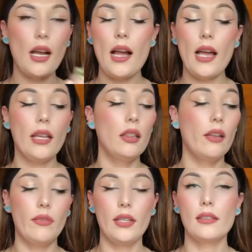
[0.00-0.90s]
I
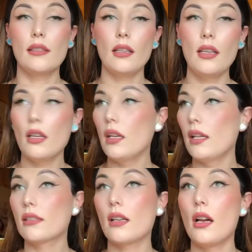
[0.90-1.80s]
love this.
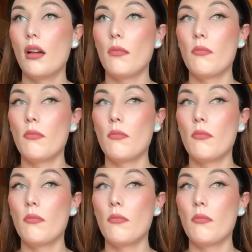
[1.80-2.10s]
It's got